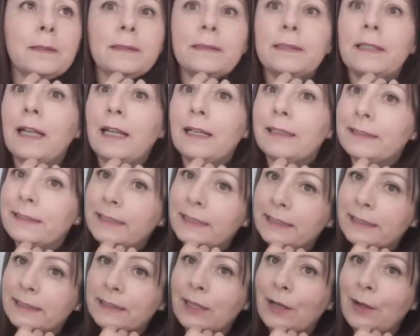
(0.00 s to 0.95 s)
So that's
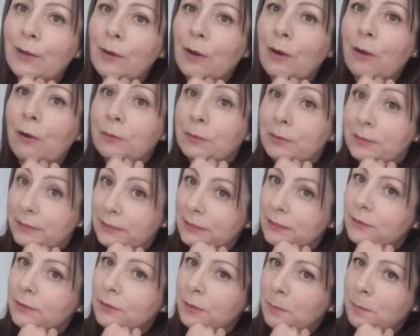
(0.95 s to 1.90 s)
it. So I'll see
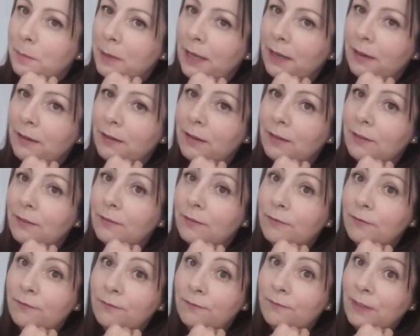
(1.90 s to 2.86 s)
you in a bit.
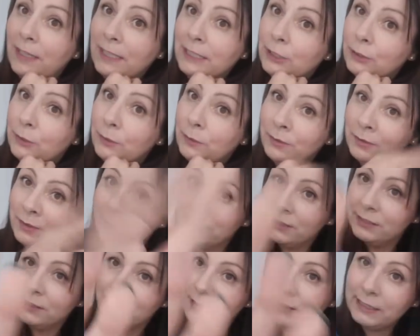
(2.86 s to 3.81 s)
Thank you.
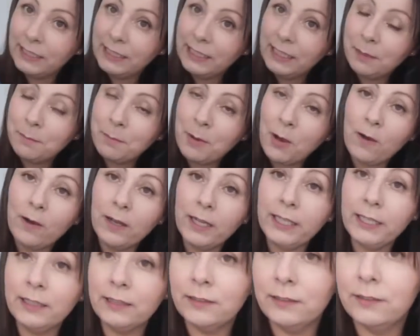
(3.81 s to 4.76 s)
See you.
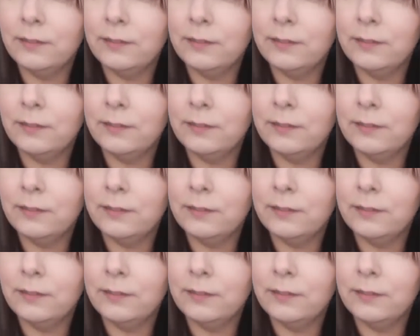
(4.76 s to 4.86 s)
Bye.